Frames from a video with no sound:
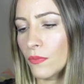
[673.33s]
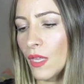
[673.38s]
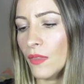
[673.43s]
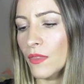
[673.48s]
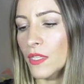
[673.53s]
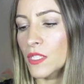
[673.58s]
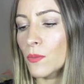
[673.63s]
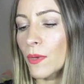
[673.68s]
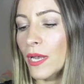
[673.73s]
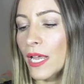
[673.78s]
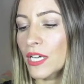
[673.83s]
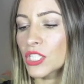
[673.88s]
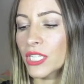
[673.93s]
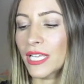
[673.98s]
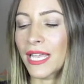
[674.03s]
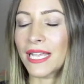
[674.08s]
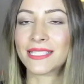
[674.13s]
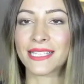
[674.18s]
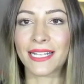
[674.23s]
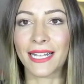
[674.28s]
This one
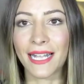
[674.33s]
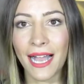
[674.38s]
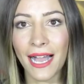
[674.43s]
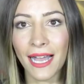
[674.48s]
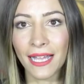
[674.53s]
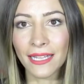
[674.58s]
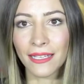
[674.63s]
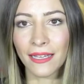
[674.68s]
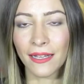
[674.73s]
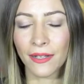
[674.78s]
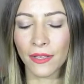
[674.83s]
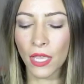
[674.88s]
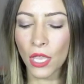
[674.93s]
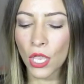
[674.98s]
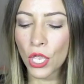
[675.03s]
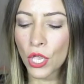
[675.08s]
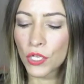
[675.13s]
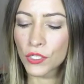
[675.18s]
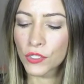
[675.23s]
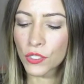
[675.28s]
actually has a colour.
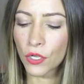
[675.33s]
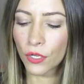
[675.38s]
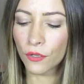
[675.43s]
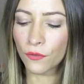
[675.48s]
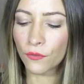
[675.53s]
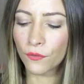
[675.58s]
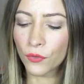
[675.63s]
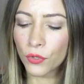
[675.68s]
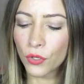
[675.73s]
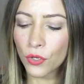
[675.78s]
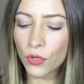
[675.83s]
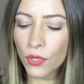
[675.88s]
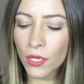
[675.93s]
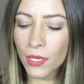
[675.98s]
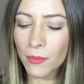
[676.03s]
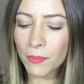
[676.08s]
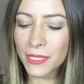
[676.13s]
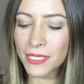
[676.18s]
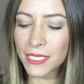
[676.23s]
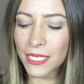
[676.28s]
So if you
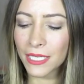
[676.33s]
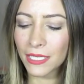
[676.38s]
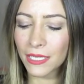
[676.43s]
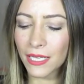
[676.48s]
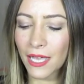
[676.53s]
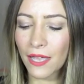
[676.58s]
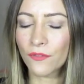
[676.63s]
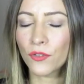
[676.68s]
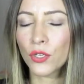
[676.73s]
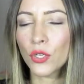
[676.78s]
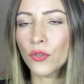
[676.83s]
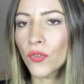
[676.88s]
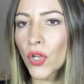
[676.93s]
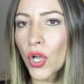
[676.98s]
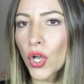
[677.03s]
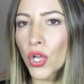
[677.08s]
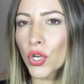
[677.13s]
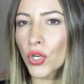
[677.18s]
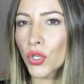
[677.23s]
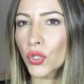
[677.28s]
in particular, if you've
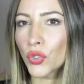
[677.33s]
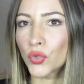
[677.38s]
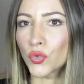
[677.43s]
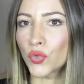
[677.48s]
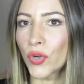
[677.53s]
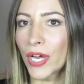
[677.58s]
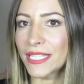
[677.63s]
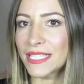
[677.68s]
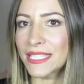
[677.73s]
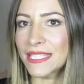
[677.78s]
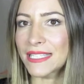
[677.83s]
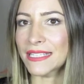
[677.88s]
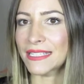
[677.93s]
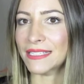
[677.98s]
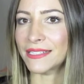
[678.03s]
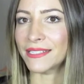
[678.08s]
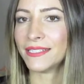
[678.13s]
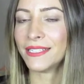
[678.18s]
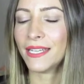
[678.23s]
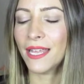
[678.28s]
got great
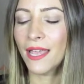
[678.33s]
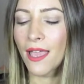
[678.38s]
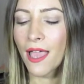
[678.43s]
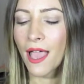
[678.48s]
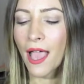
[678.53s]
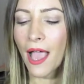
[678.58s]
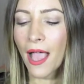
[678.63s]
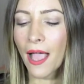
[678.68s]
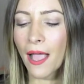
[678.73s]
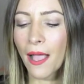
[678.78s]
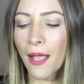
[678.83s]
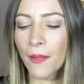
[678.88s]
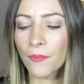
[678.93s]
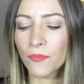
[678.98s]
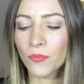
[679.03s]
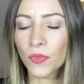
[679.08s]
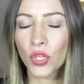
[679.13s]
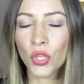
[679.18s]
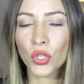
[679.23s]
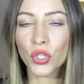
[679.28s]
skin,
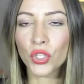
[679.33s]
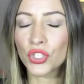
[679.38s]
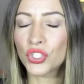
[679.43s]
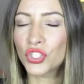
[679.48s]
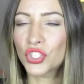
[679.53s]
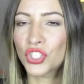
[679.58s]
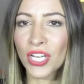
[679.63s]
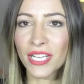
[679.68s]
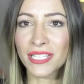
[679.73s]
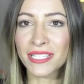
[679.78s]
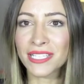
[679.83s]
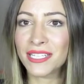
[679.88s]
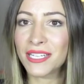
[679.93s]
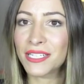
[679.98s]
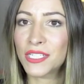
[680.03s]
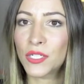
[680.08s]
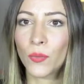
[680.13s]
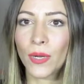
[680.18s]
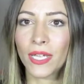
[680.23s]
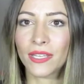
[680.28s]
um, you just
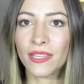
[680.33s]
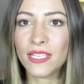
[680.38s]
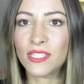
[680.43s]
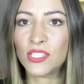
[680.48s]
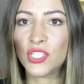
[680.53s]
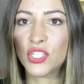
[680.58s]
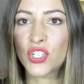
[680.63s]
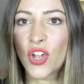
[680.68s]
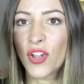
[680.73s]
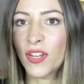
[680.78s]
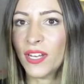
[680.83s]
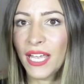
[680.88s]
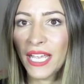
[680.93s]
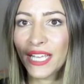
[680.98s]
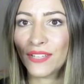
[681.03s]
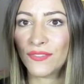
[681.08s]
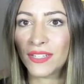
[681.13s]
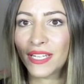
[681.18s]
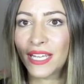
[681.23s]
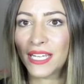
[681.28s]
need to wear this. You don't
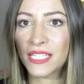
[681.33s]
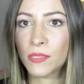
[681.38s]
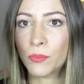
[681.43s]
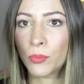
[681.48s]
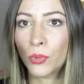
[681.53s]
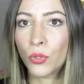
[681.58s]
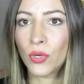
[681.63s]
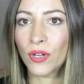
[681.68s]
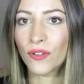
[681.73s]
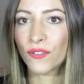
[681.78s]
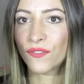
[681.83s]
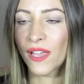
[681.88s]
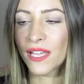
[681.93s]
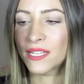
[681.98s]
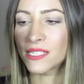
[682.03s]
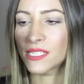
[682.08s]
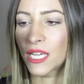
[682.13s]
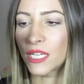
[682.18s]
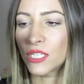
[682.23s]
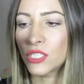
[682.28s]
even need to put a
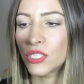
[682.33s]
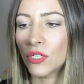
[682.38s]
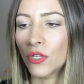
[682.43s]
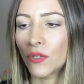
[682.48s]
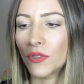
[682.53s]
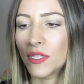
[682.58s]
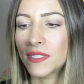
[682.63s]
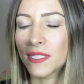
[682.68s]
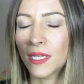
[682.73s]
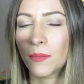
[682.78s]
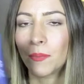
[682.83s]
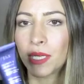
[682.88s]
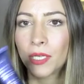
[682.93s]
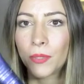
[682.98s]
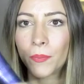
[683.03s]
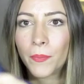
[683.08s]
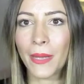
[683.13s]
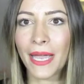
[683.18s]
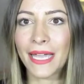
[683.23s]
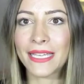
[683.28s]
foundation on. This can be
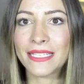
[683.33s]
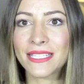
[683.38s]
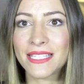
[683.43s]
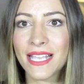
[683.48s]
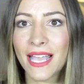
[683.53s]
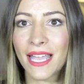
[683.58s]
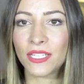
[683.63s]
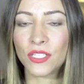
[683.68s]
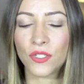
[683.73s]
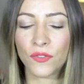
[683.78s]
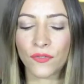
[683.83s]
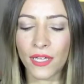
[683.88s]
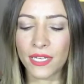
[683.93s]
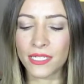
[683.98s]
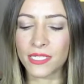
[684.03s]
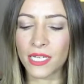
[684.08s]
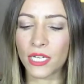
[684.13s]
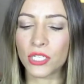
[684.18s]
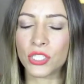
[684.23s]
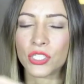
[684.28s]
your base and your
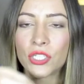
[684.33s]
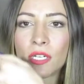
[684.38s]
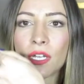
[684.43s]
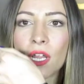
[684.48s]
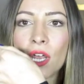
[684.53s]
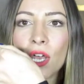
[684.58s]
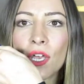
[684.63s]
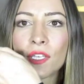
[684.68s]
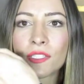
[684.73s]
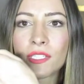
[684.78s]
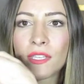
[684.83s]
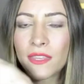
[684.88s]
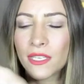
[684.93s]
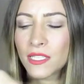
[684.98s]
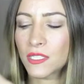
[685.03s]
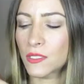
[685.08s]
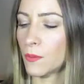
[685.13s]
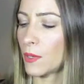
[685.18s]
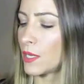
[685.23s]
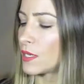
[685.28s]
foundation. So
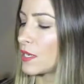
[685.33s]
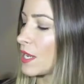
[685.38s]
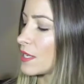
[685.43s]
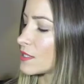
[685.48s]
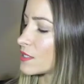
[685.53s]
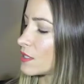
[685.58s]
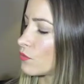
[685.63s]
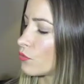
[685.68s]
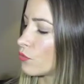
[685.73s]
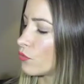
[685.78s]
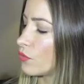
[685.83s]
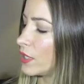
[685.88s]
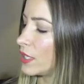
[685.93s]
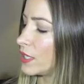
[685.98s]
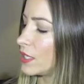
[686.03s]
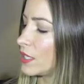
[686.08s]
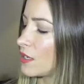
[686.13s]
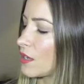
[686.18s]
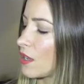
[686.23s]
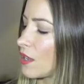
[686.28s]
this one has a
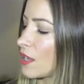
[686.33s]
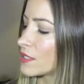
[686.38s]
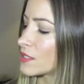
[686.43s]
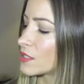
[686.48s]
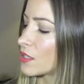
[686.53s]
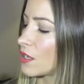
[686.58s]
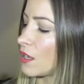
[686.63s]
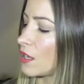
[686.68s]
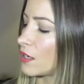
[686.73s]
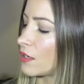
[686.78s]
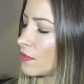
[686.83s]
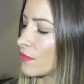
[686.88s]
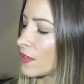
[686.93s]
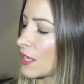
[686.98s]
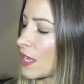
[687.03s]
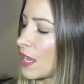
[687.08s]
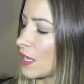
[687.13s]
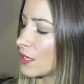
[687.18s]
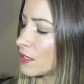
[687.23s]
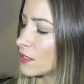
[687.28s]
really nice kind of
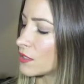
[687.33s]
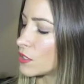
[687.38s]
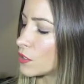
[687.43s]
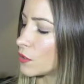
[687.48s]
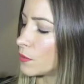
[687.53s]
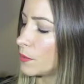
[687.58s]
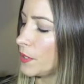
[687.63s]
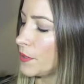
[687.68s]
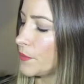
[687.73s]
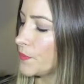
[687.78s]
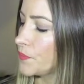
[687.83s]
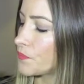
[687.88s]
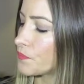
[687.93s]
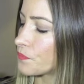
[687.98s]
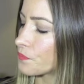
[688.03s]
color to it.